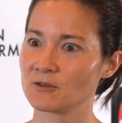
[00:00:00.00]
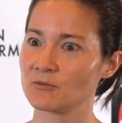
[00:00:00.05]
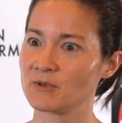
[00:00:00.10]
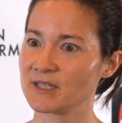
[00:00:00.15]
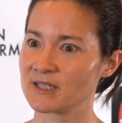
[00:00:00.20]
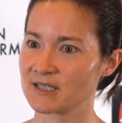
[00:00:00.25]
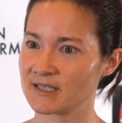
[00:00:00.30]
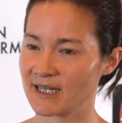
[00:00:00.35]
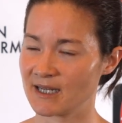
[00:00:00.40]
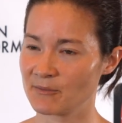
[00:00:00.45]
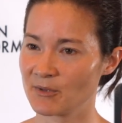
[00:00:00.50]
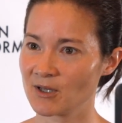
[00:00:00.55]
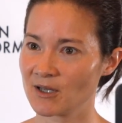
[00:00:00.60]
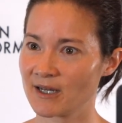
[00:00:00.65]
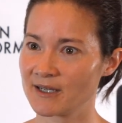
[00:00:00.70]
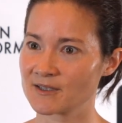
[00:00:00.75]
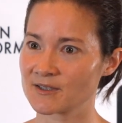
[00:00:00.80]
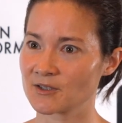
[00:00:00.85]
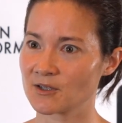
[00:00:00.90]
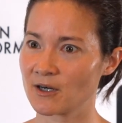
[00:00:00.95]
we
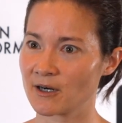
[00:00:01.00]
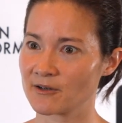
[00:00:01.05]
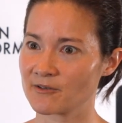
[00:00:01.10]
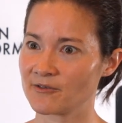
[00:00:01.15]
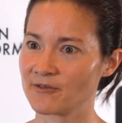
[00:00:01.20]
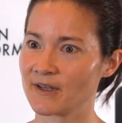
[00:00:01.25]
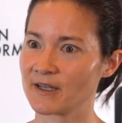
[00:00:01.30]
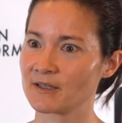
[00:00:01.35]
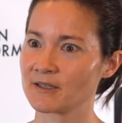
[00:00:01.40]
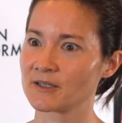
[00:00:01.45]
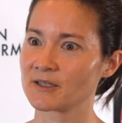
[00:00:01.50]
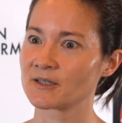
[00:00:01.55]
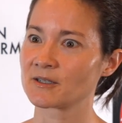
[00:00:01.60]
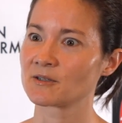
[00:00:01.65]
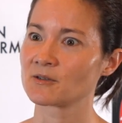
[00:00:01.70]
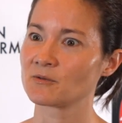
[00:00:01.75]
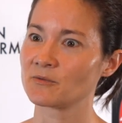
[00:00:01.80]
stabilize their heart failure,